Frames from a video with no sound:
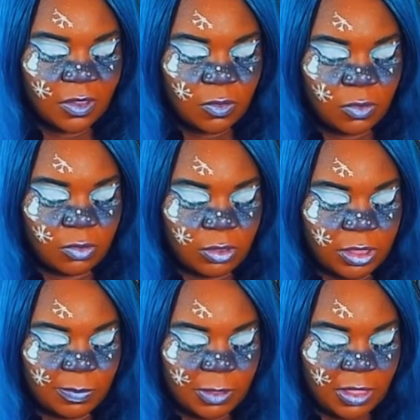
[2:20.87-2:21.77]
All
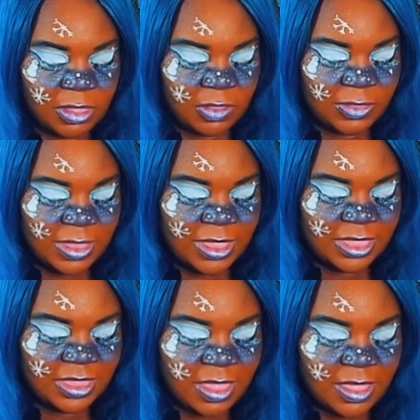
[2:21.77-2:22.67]
along
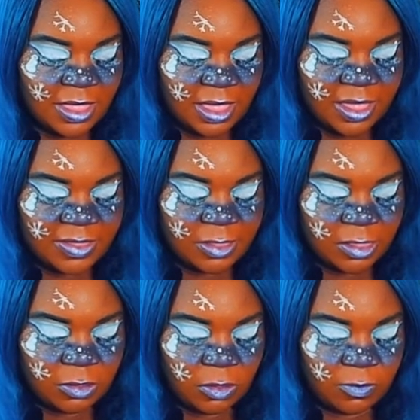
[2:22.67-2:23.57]
these, I
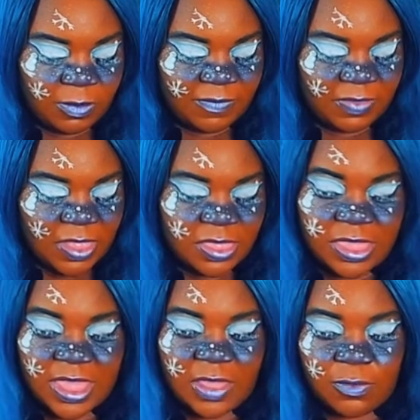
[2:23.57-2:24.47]
don't know if there's
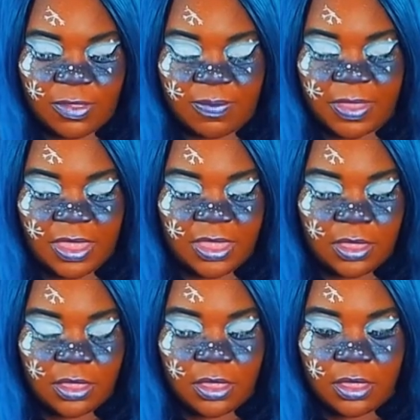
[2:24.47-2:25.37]
tea or
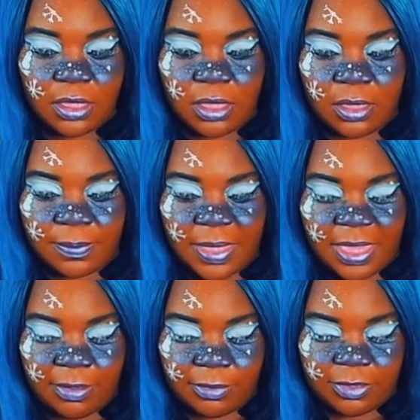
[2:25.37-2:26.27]
something
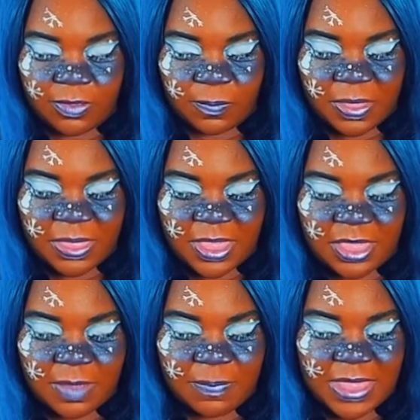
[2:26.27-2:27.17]
else, but there's
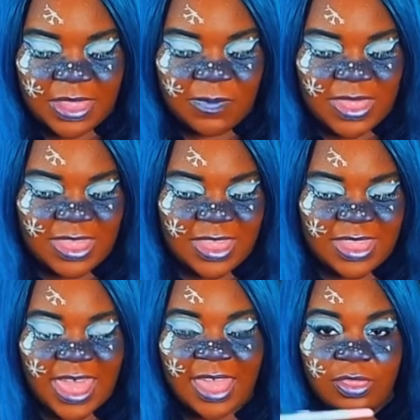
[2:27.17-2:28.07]
a P. Louise is
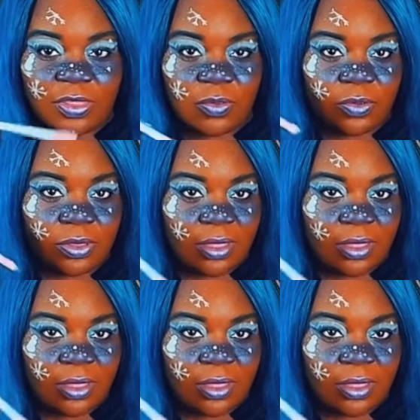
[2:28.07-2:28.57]
cancelled.